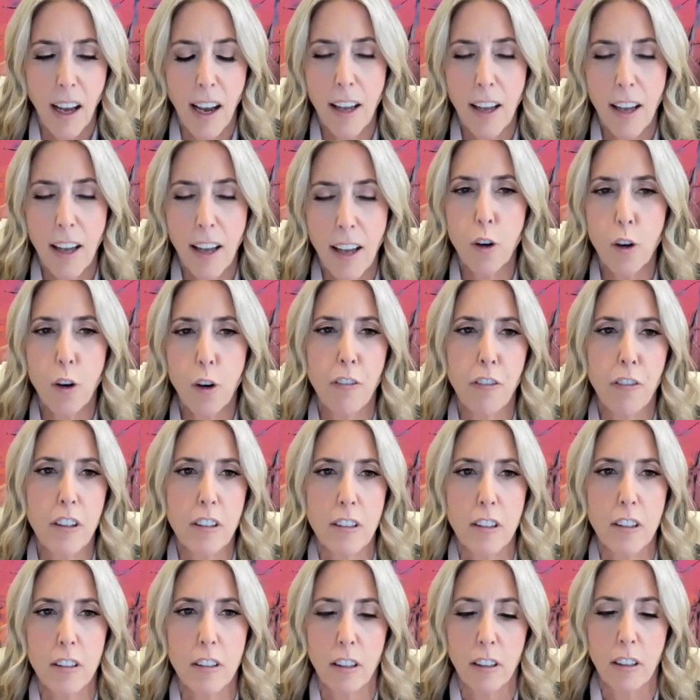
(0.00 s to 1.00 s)
I don't know if
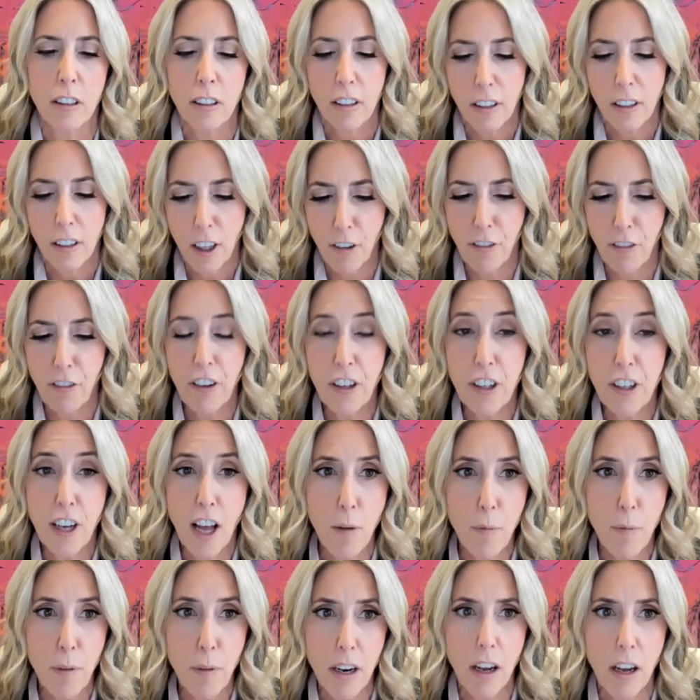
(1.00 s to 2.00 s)
this is a
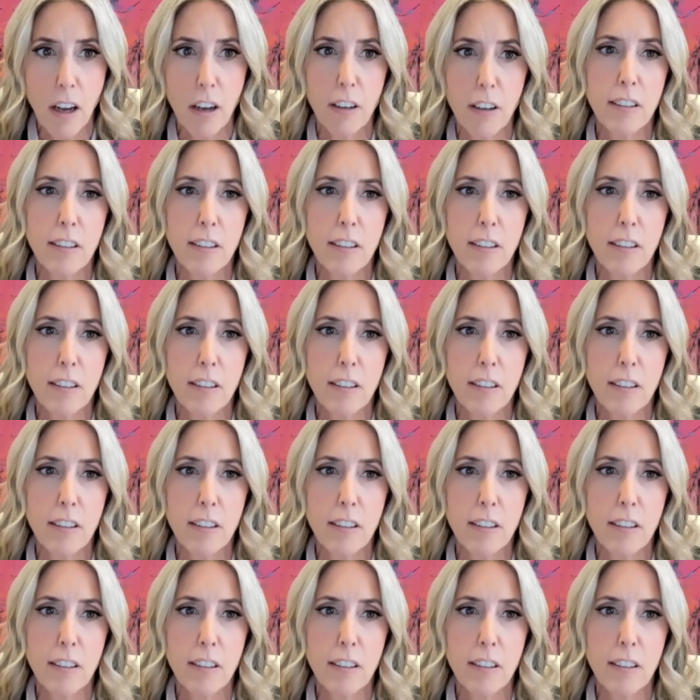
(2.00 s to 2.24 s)
phenomenon